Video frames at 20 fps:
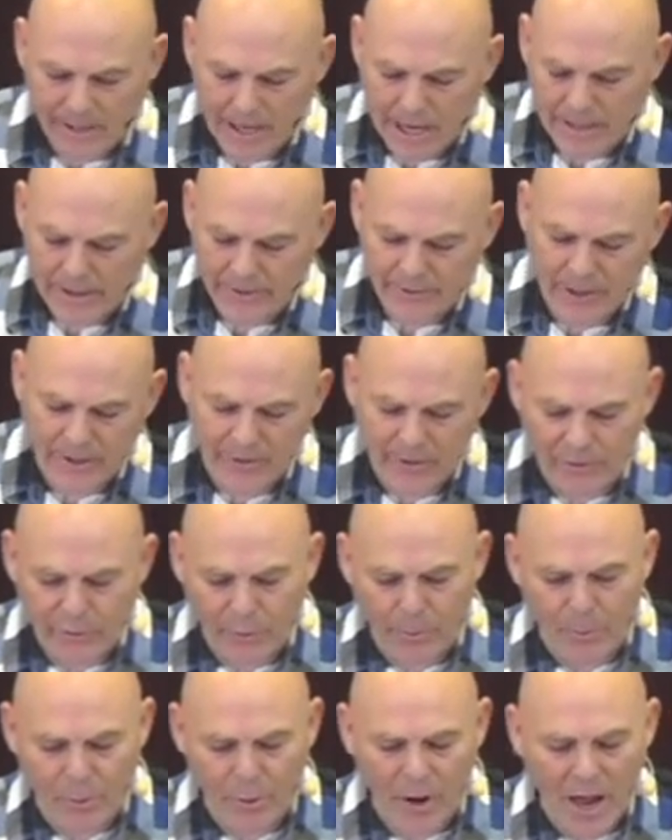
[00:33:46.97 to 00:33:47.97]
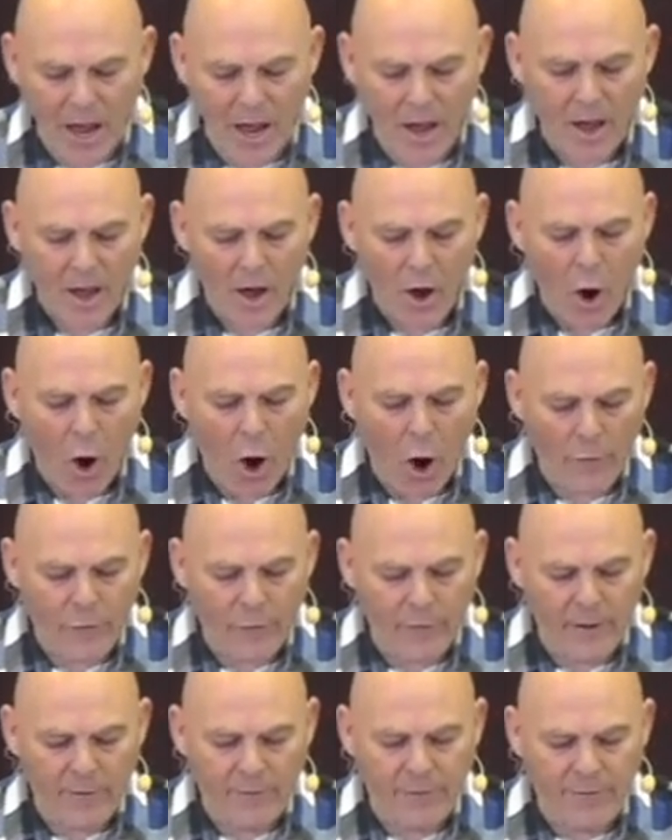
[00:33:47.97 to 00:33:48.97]
And he says it's a prayer
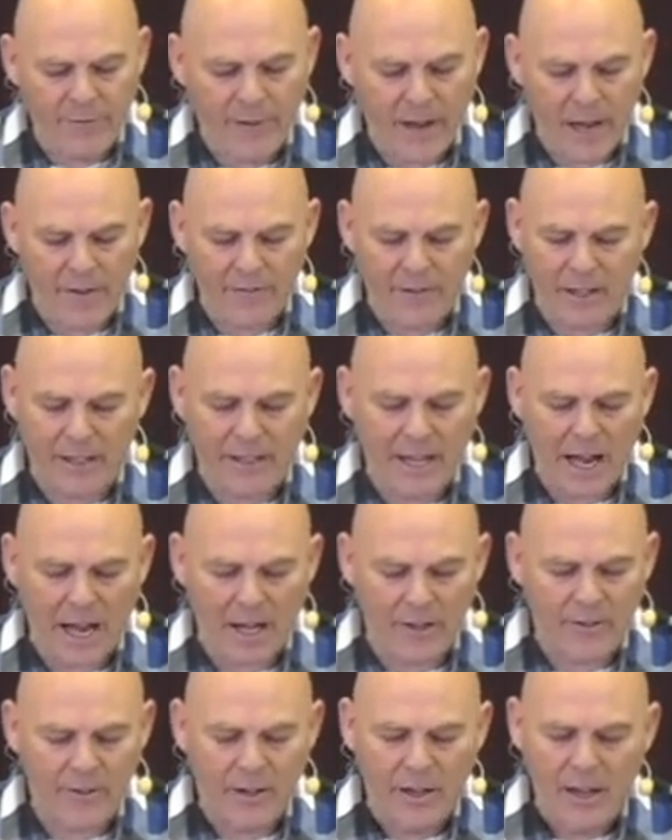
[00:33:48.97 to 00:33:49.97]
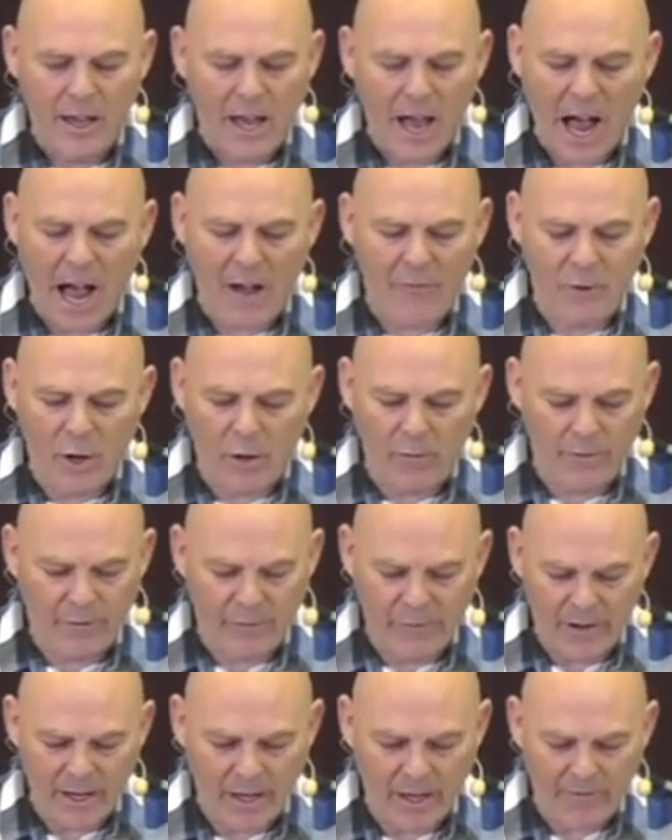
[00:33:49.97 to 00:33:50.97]
offered in faith. And guys, I've got the
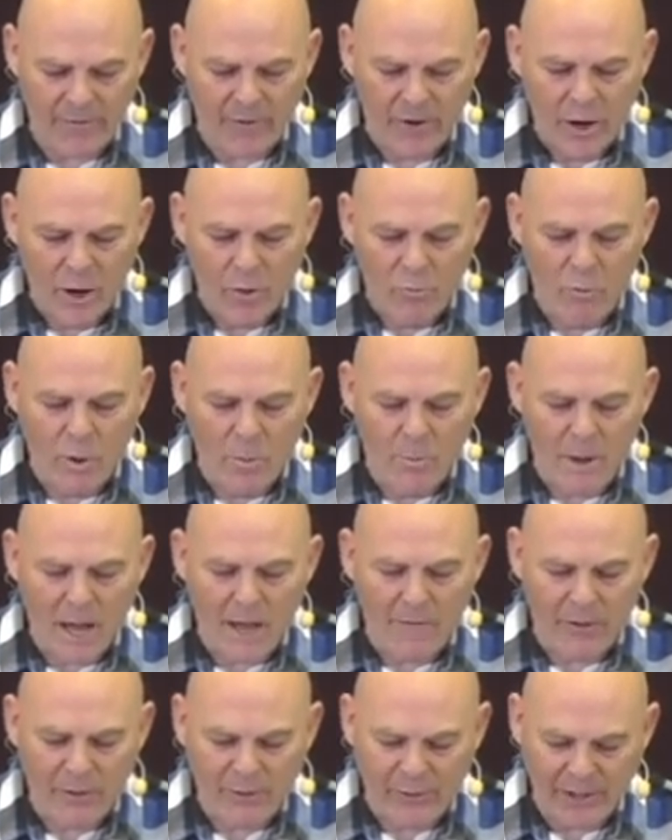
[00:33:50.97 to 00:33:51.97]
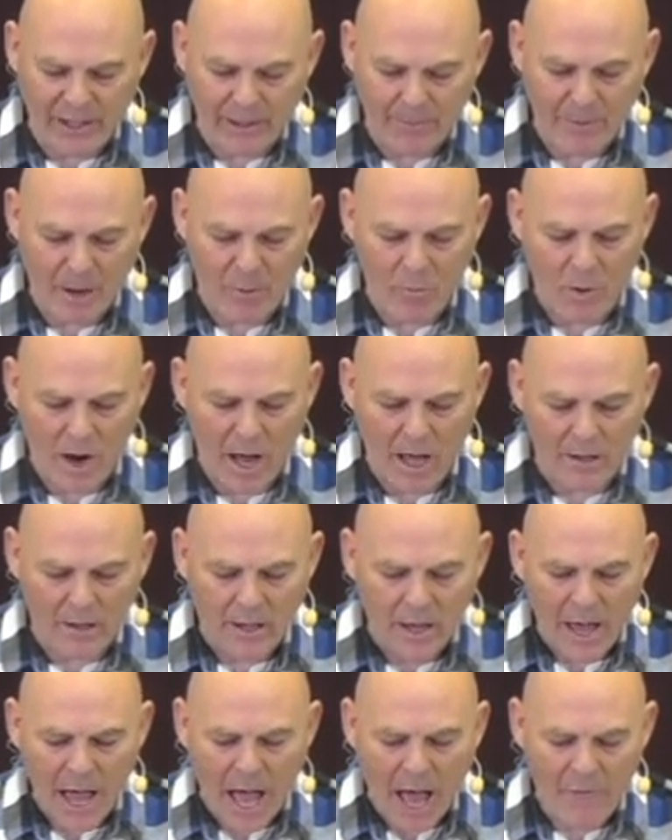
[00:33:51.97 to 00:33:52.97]
faith. We'll make the sick man well.
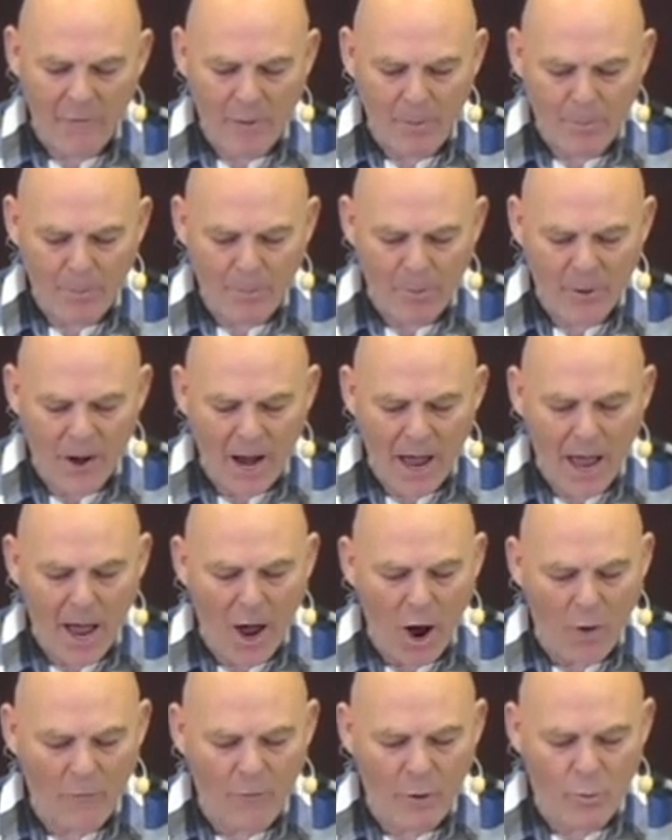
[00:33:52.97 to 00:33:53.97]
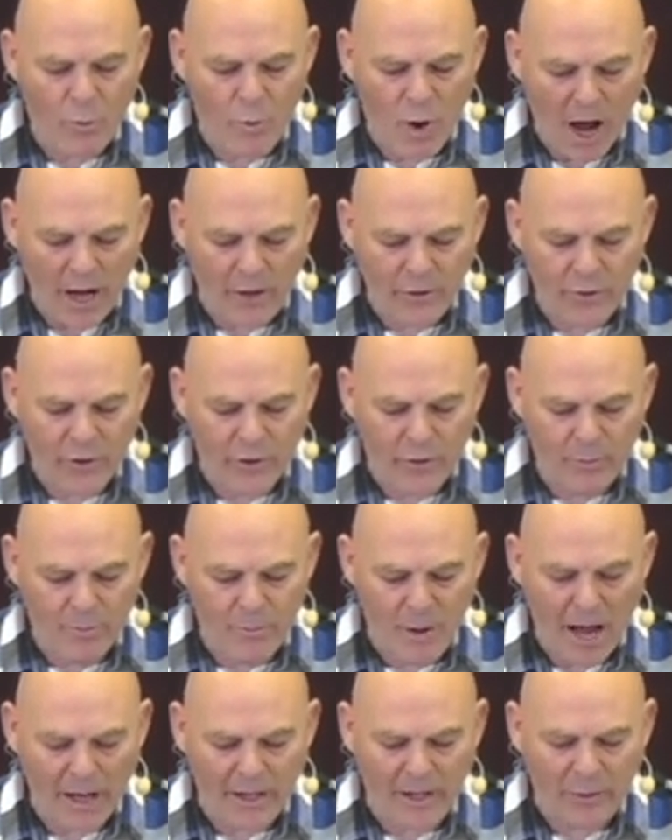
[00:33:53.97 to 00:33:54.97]
And the prayer of a righteous
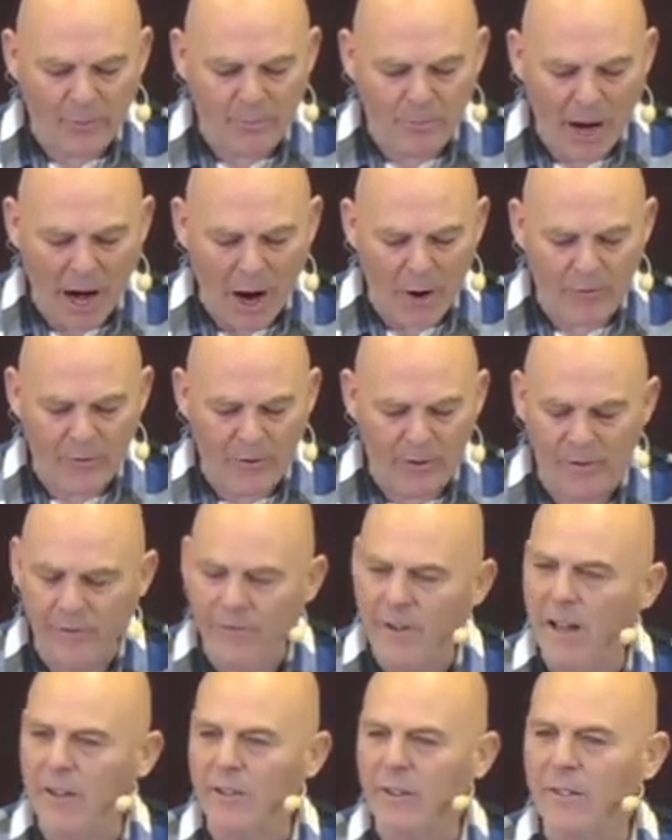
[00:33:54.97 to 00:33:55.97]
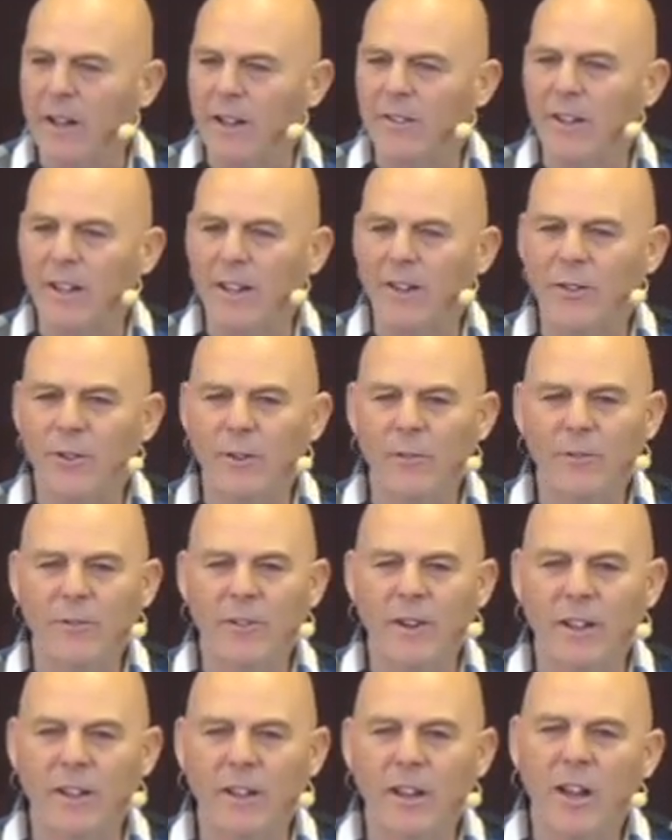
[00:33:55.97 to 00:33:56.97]
man is powerful and effective. I'll tell you
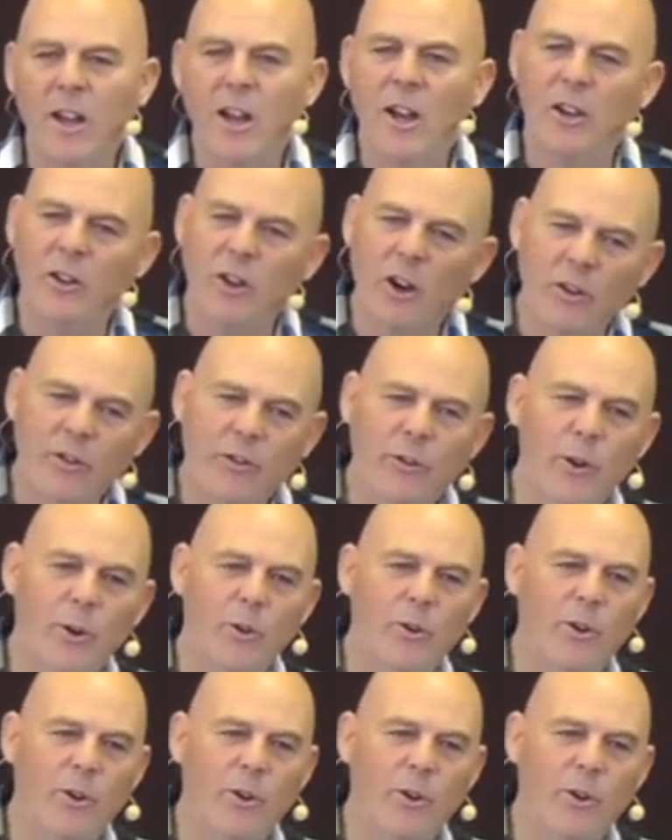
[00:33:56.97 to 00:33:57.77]
something. According to